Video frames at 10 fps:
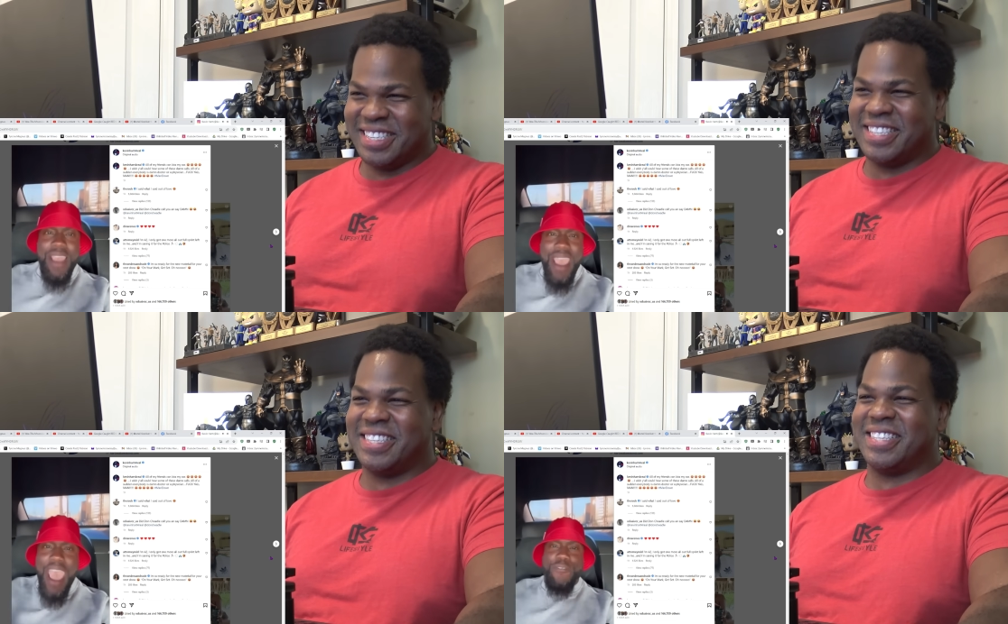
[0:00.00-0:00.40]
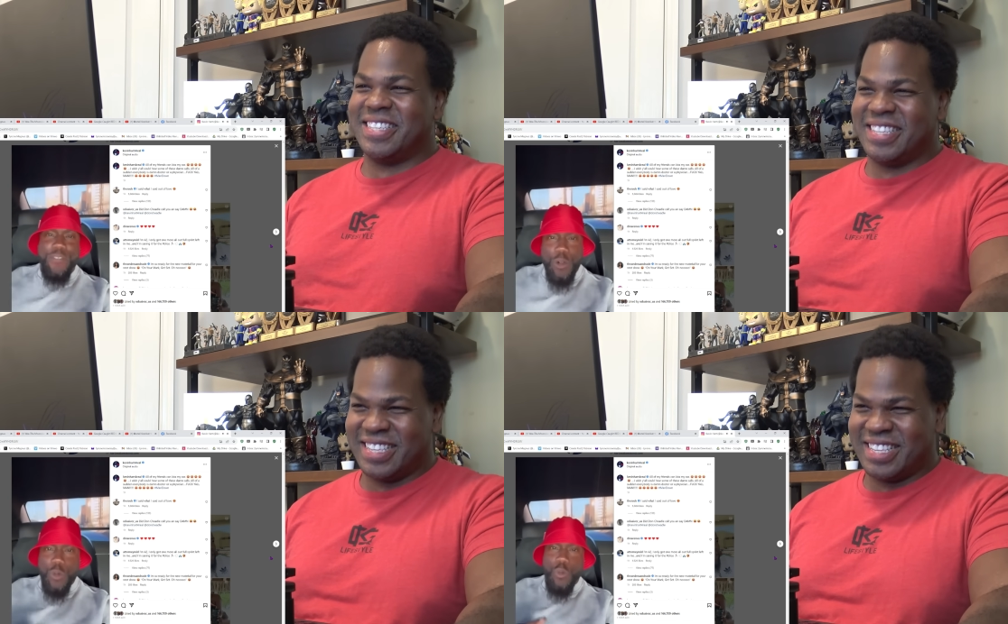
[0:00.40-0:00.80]

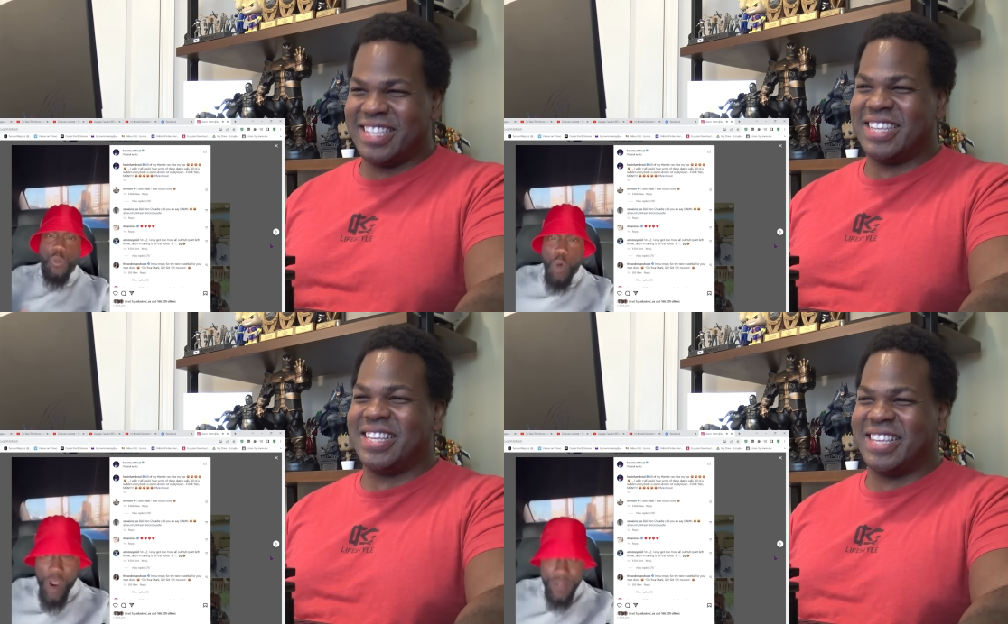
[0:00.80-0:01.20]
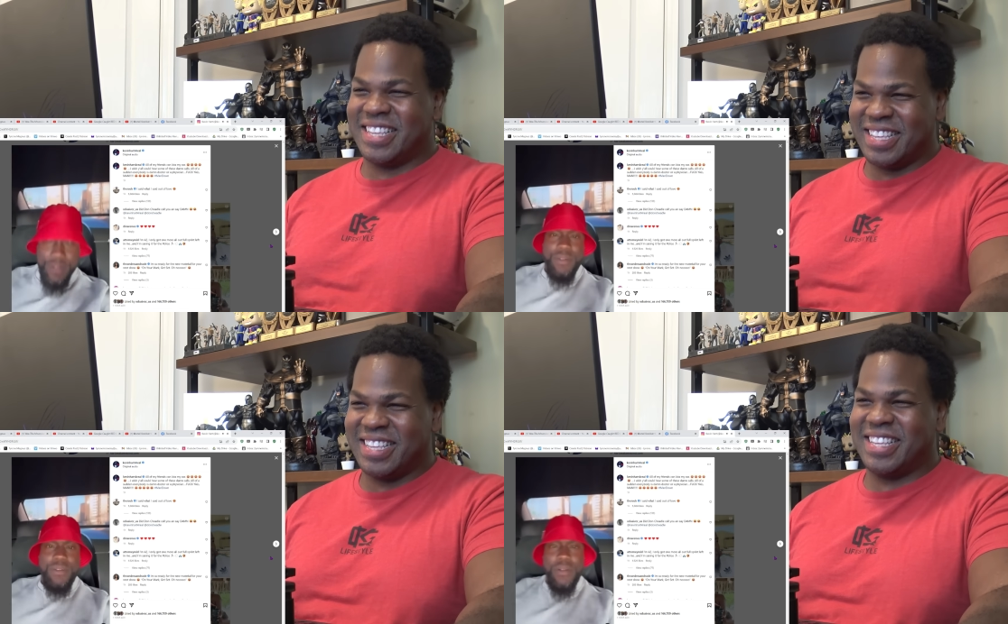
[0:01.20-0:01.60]
Speaker 1: effort run.
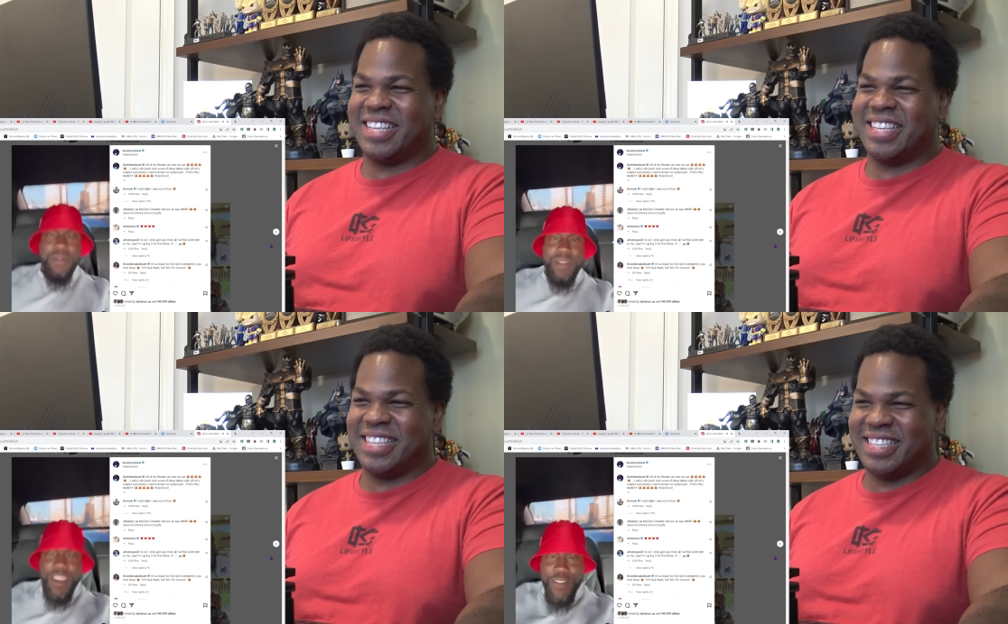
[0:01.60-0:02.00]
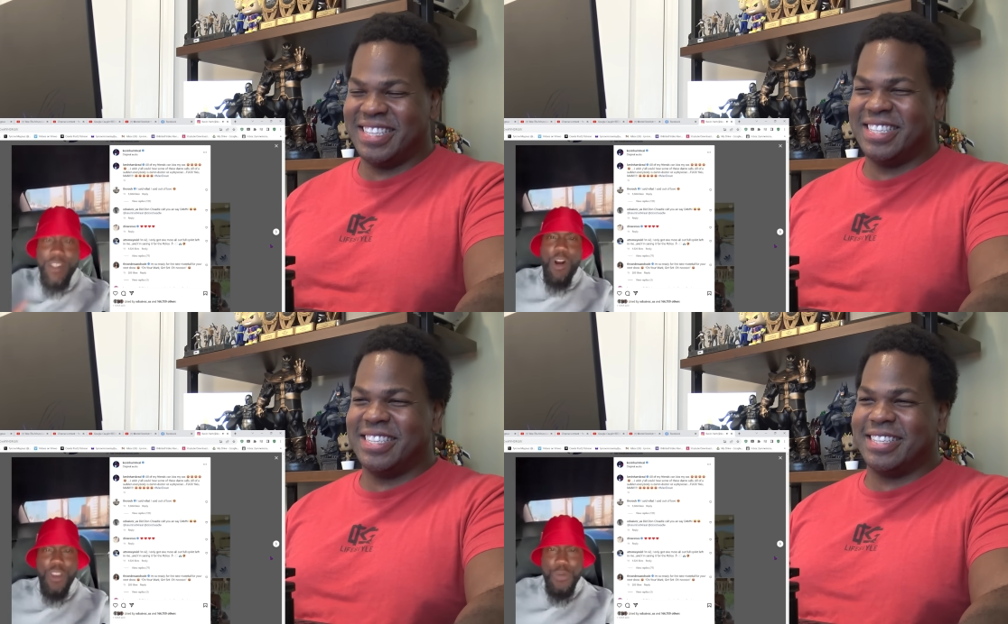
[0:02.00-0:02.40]
Giving it
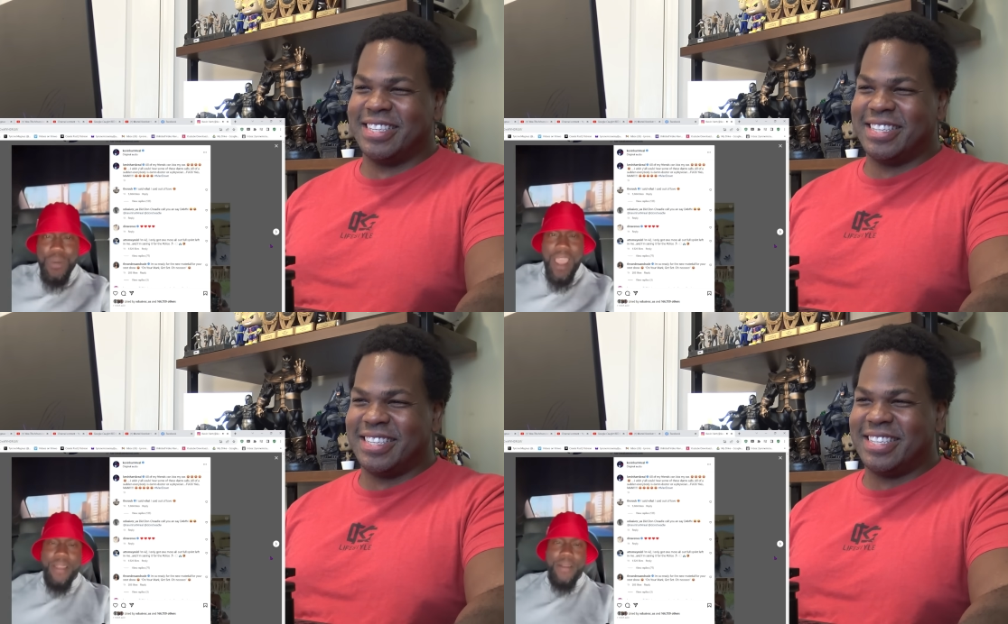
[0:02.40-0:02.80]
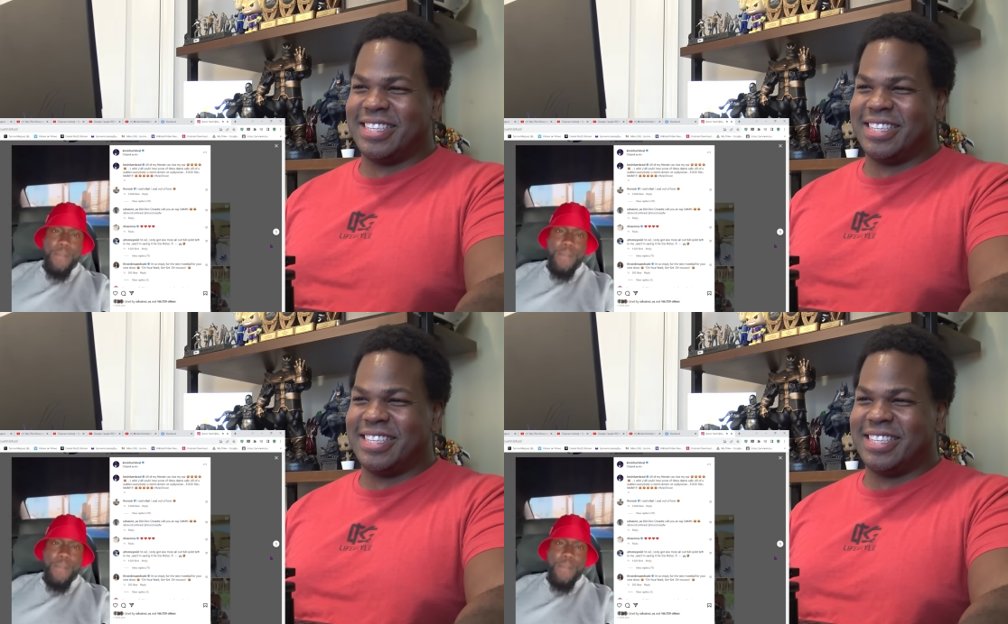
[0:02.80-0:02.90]
all you got.